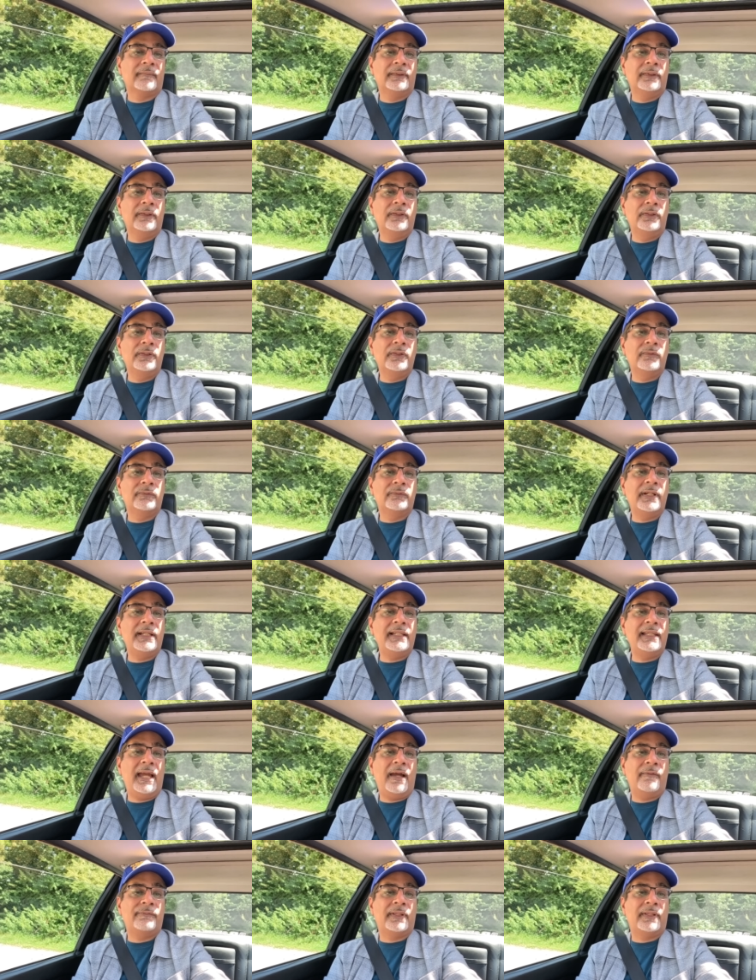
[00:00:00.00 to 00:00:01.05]
you know, you
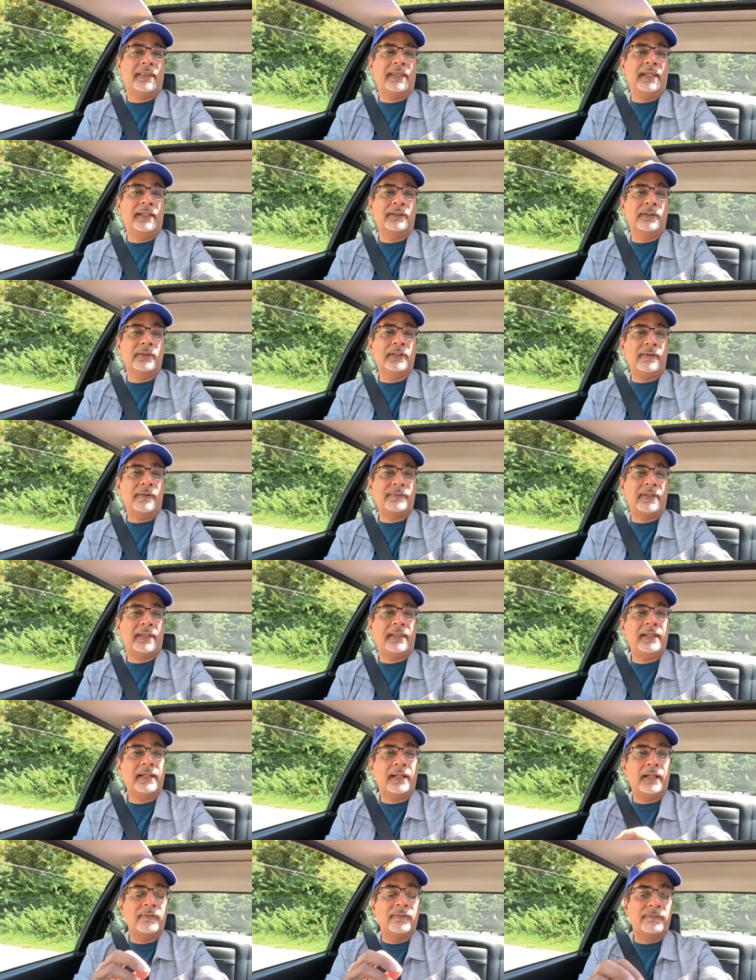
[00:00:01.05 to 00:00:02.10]
really have to think, you'll have to
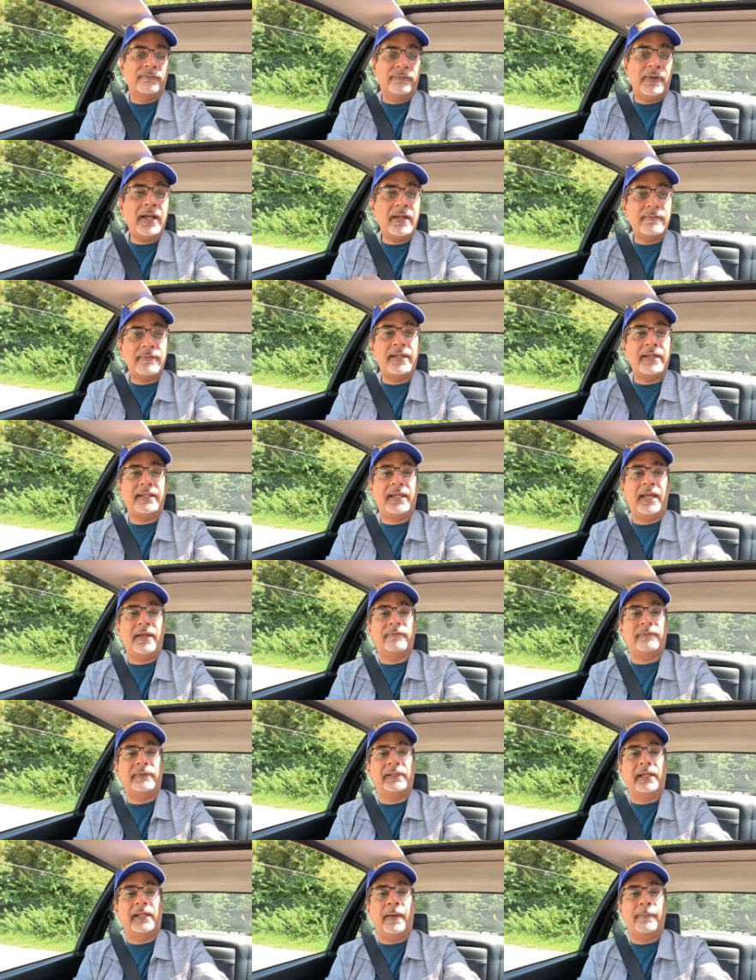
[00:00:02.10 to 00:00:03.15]
think very, very
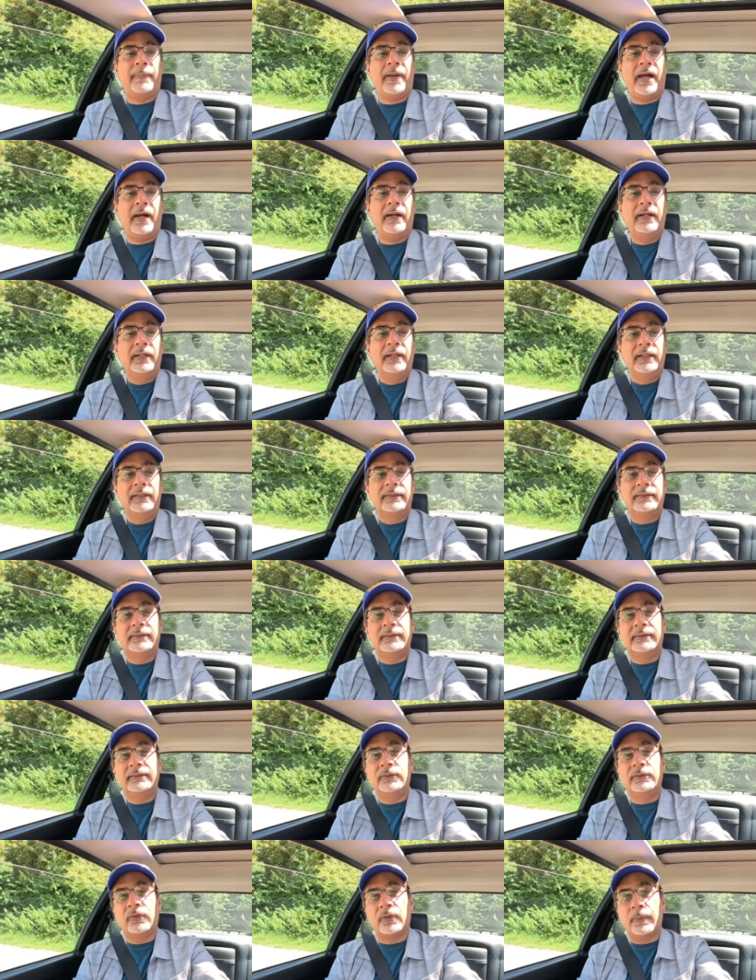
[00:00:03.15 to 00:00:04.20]
carefully about
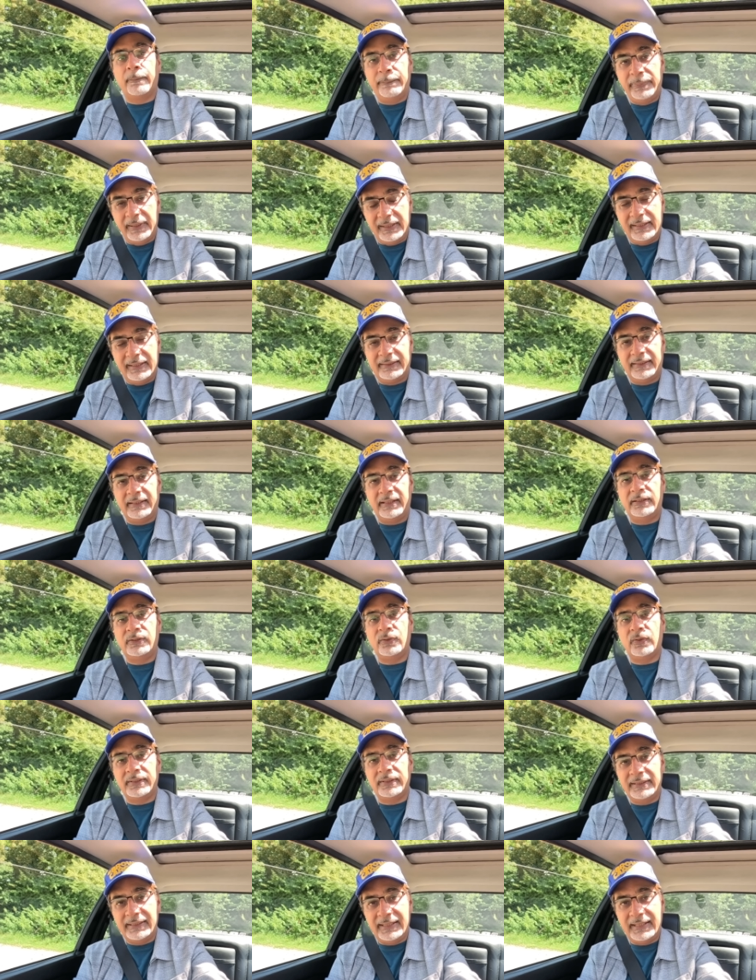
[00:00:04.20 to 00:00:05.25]
your ability,
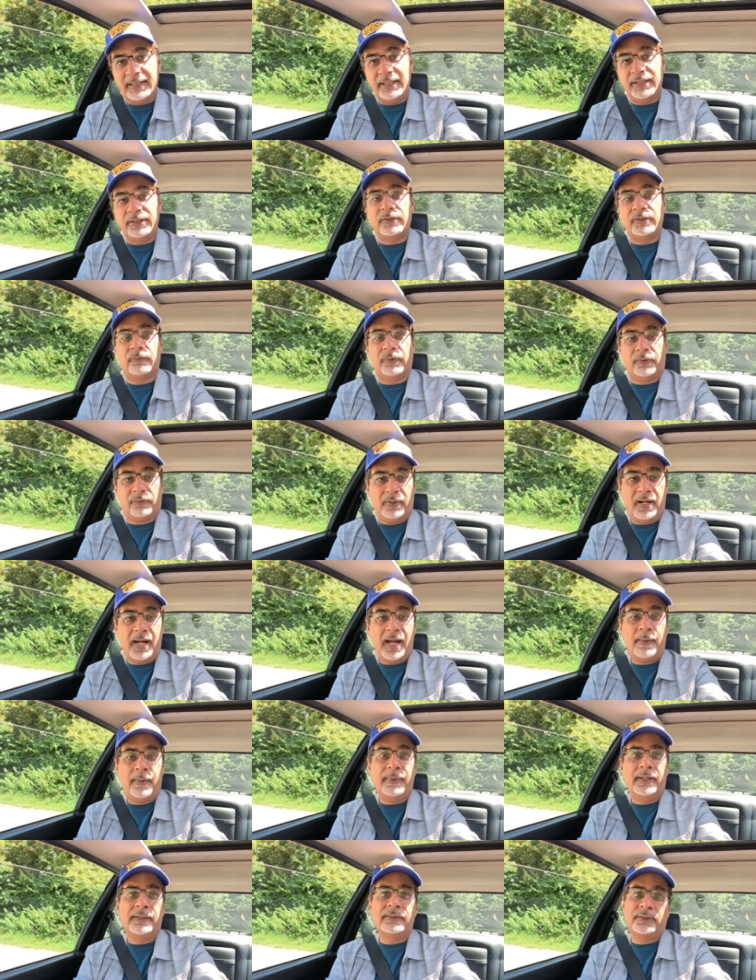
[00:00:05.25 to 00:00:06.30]
your need, your
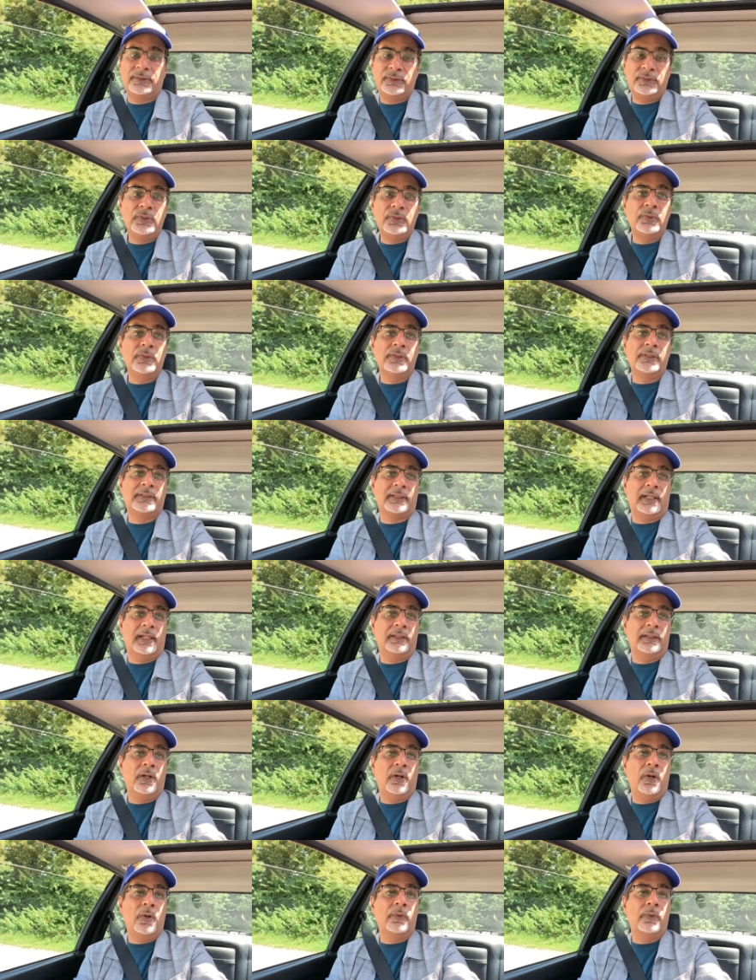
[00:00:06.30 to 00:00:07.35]
requirement to use
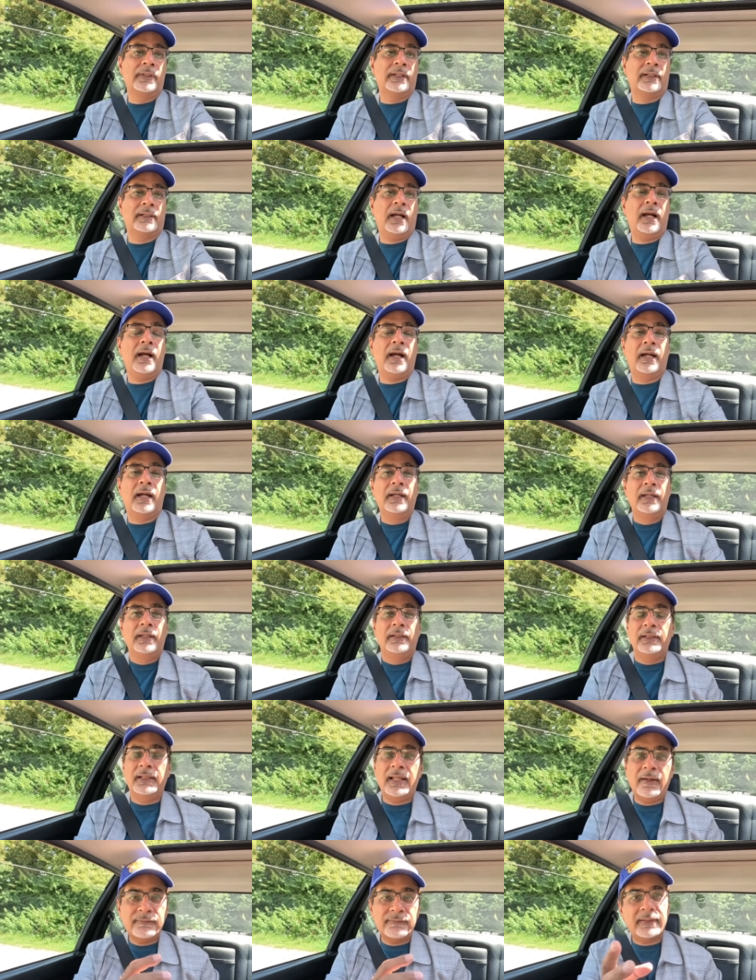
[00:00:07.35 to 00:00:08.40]
and own a car.
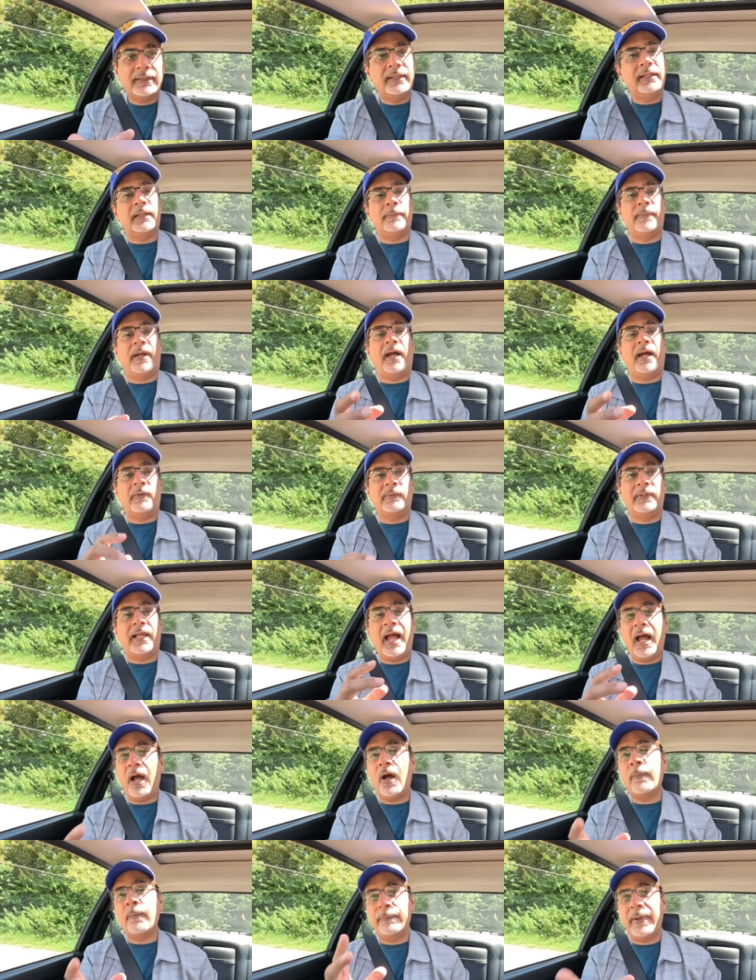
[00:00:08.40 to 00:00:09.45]
You'll have to think about how, well,
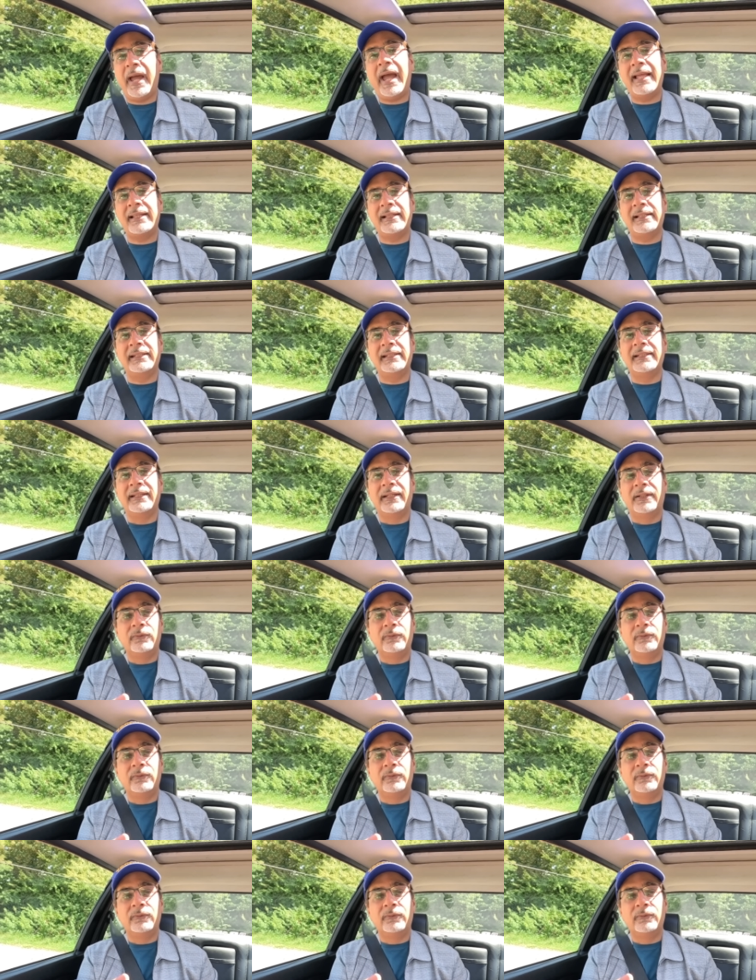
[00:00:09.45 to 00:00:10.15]
how badly